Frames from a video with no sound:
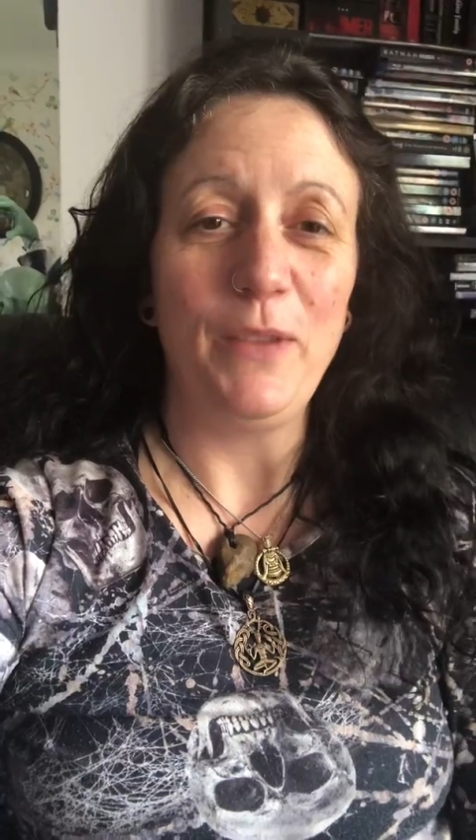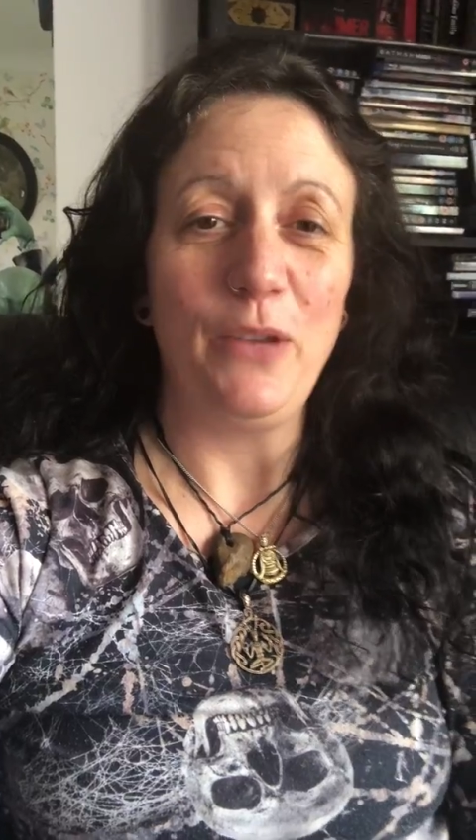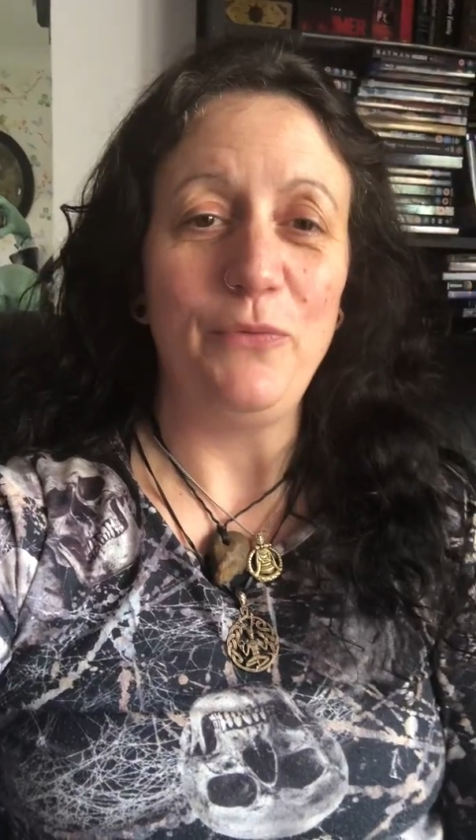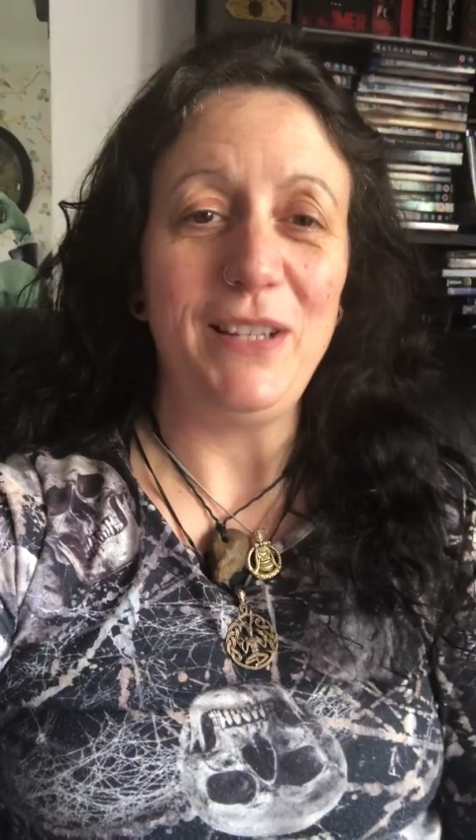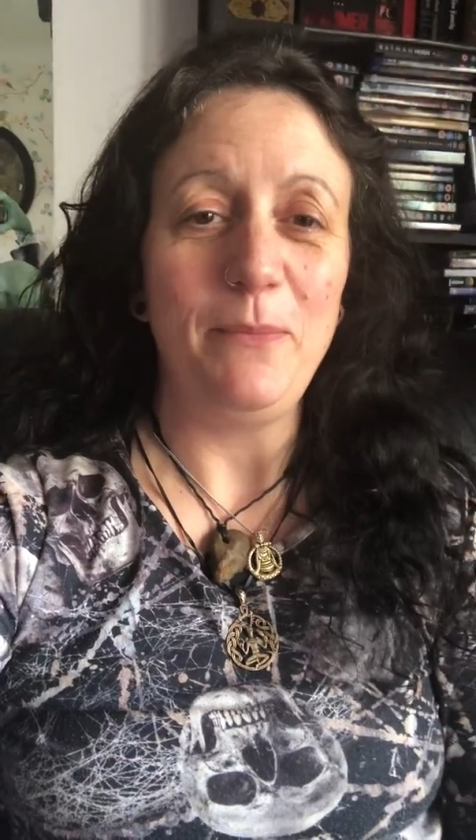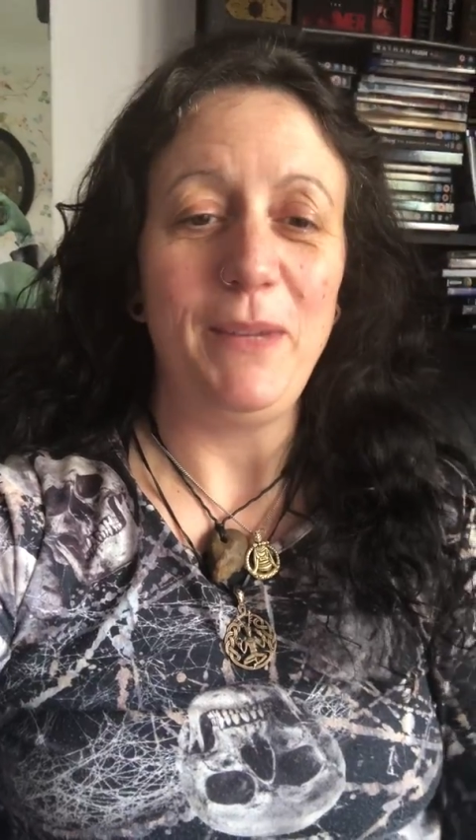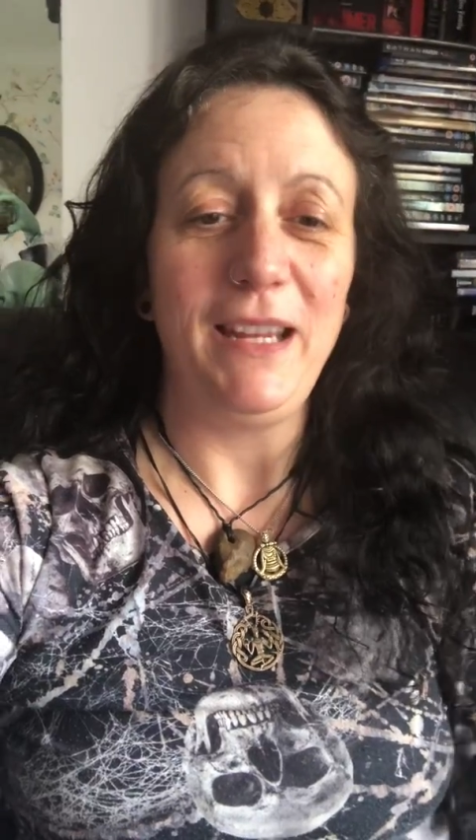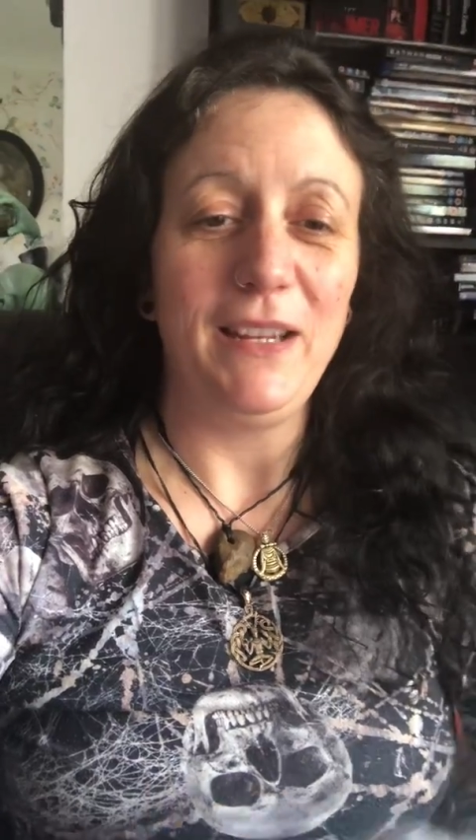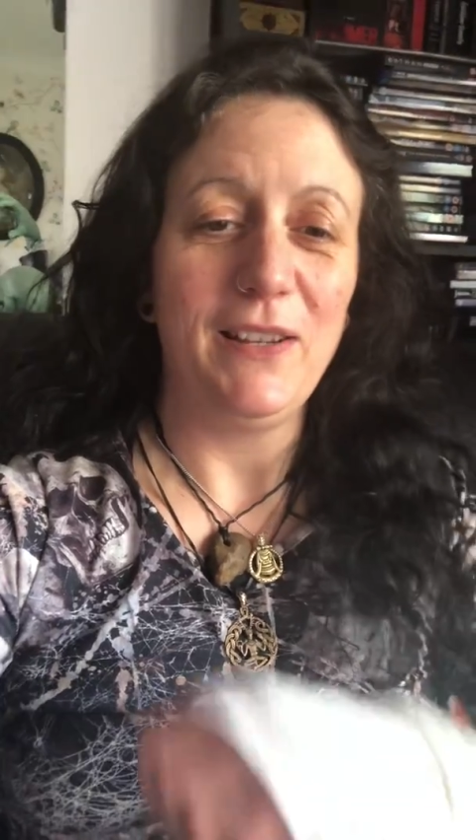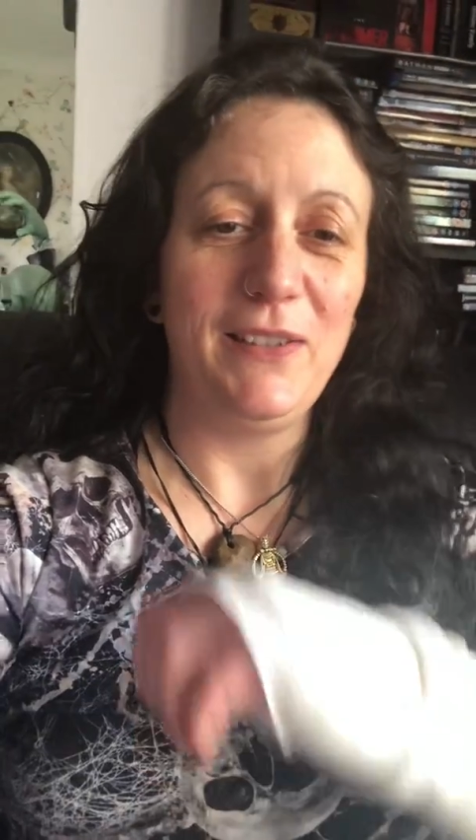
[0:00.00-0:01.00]
Reason
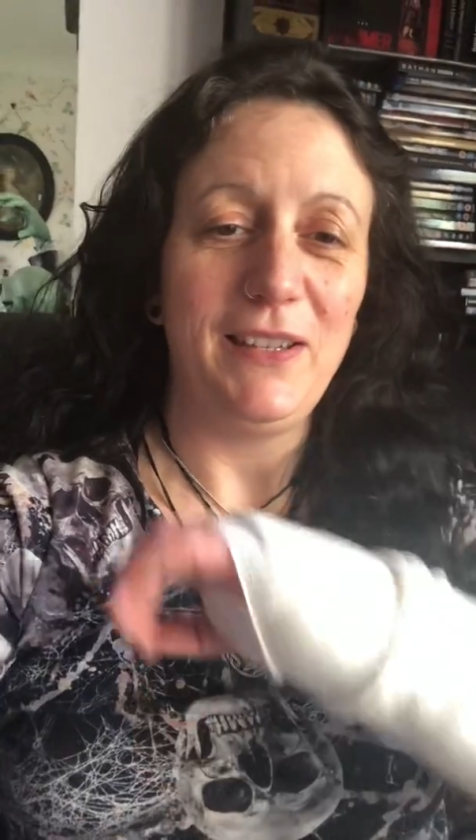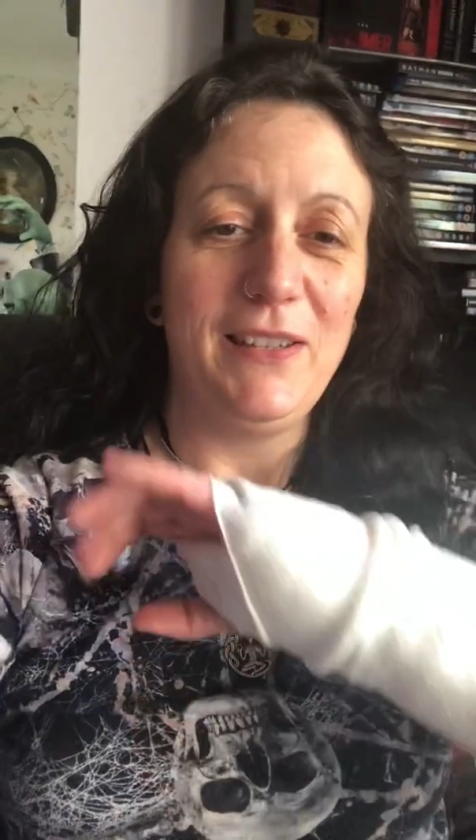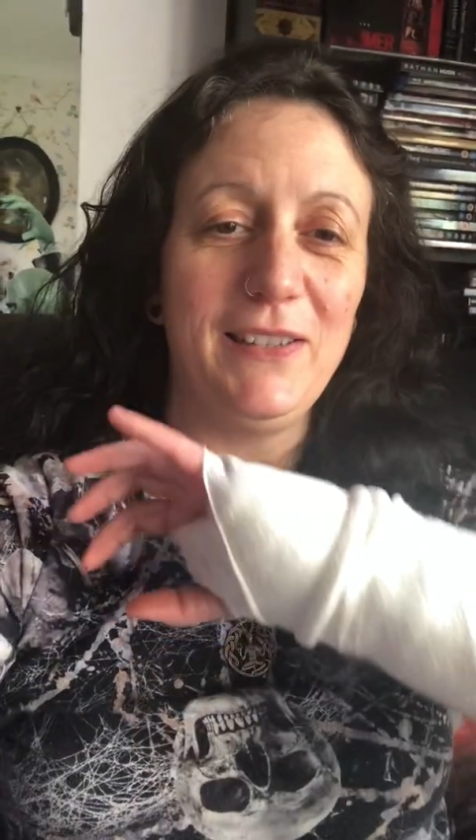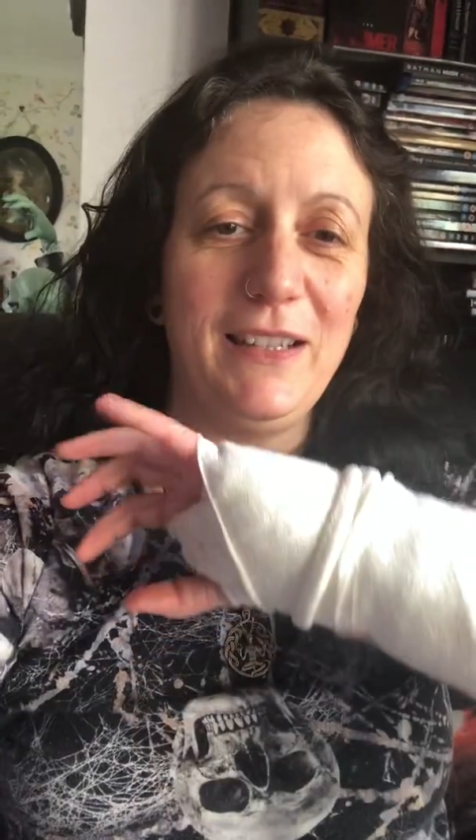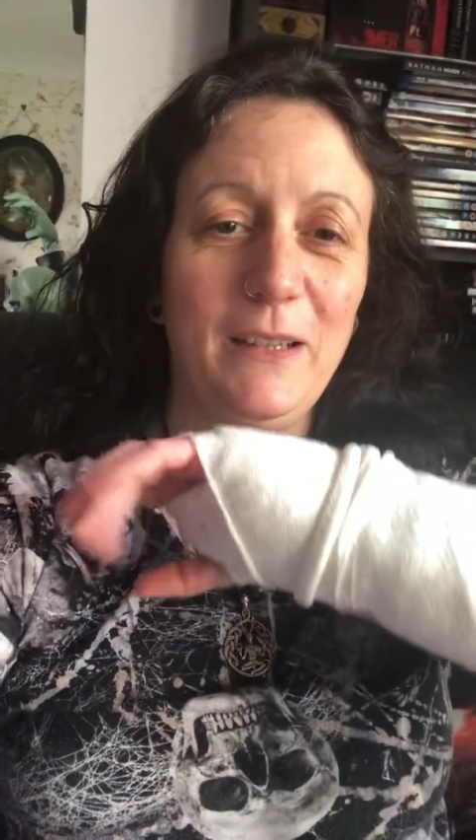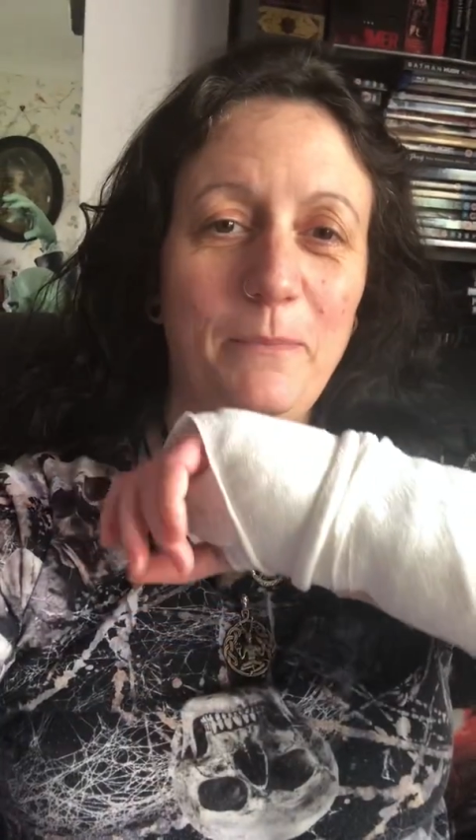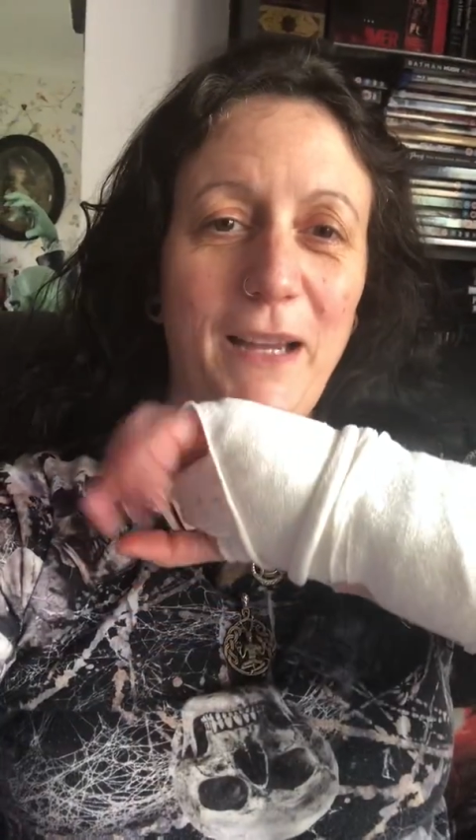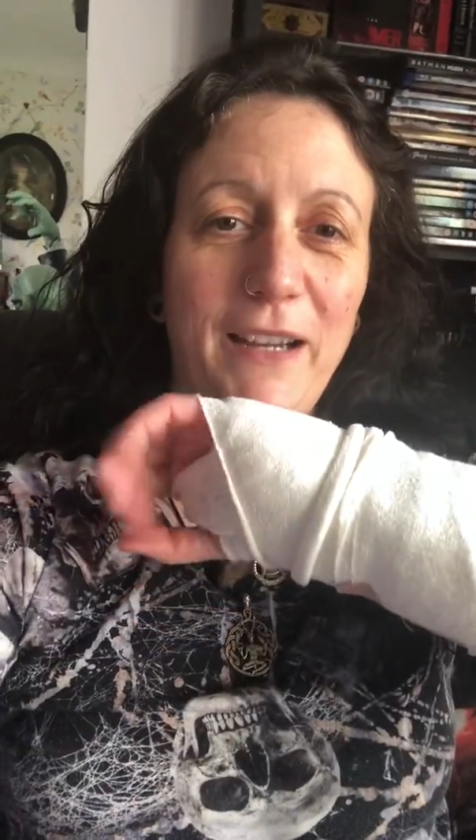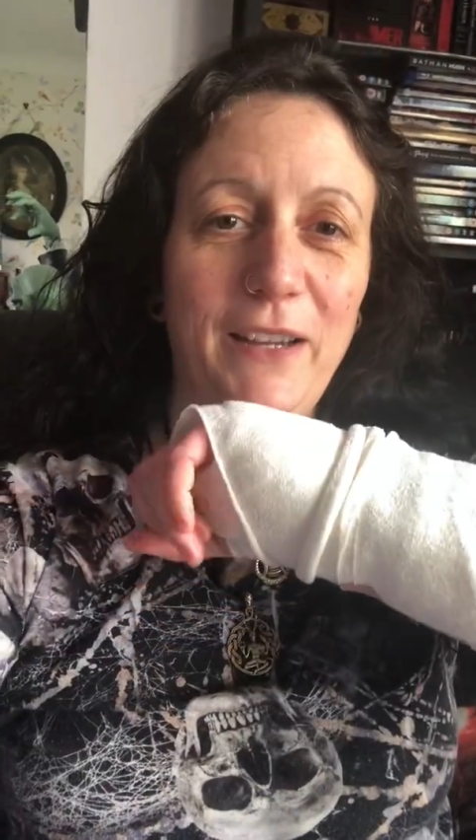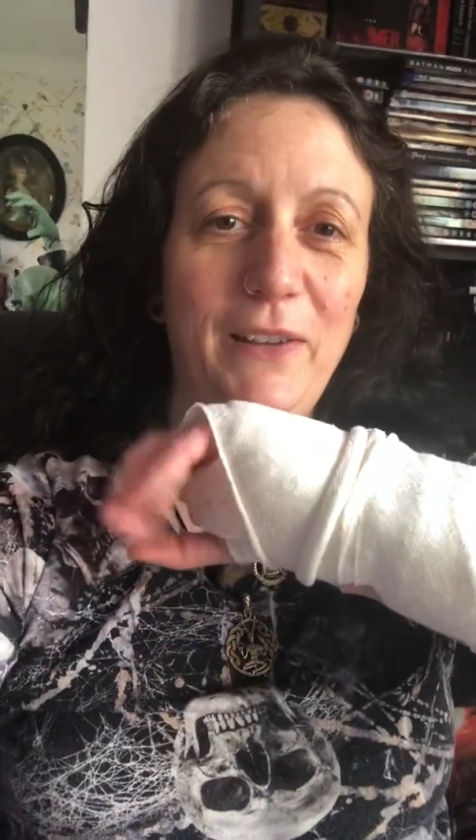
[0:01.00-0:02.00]
being because this little
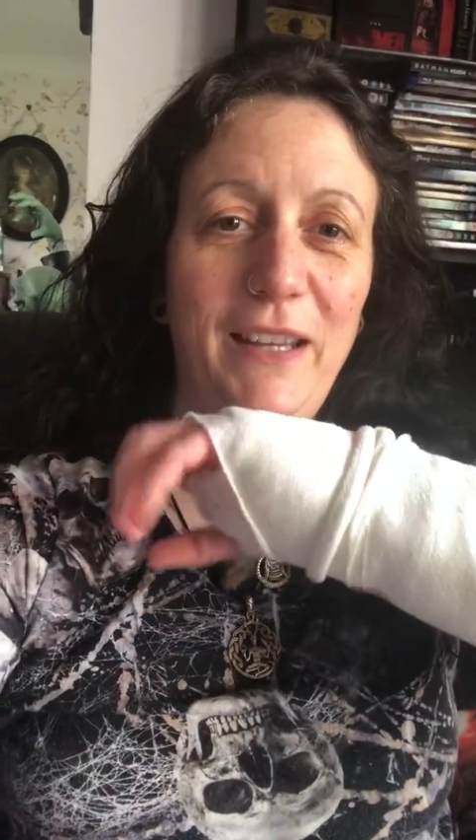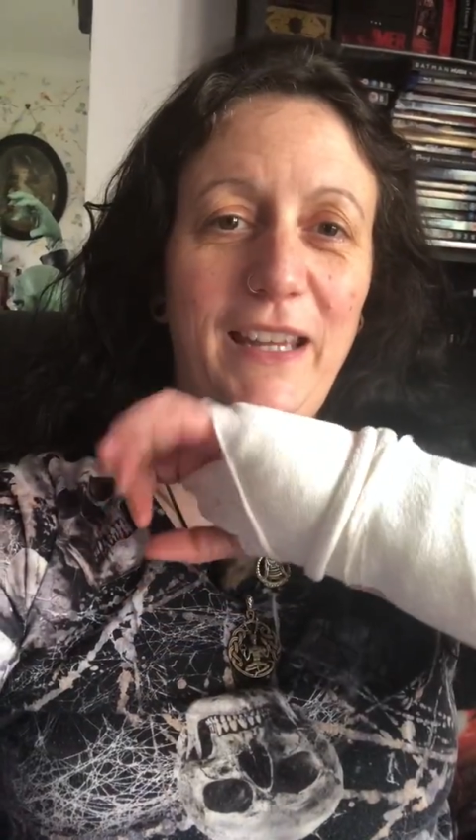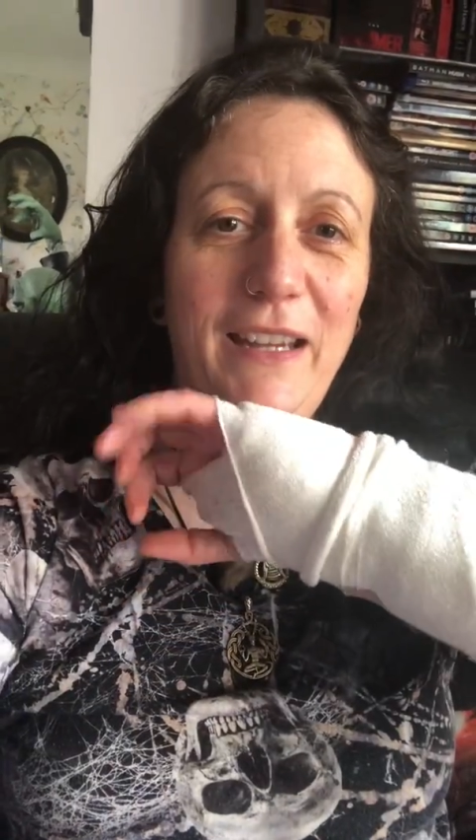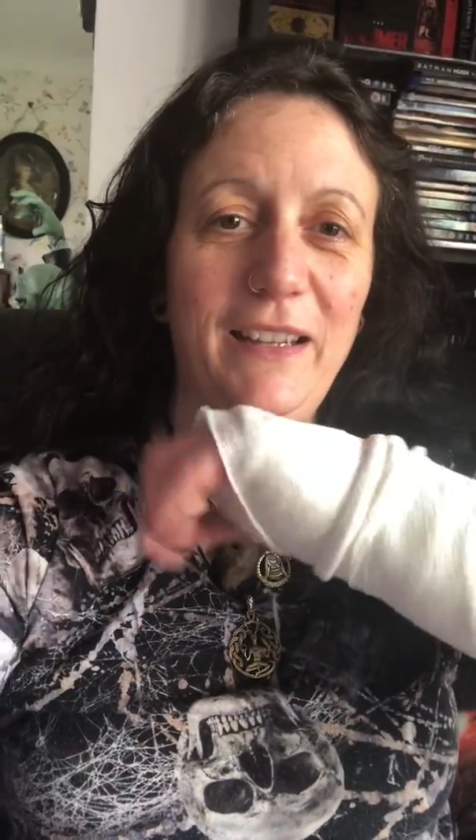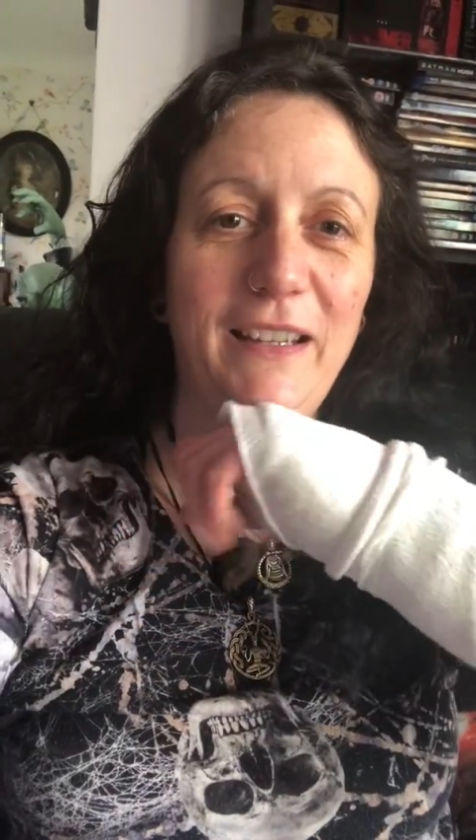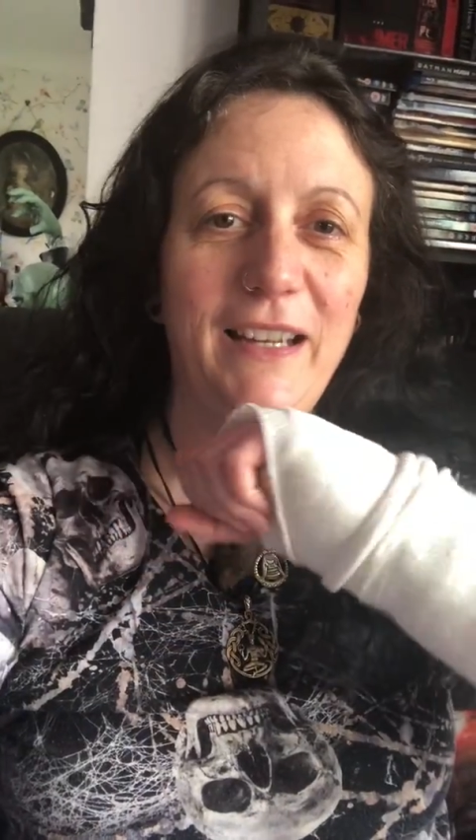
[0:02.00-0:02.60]
bad girl here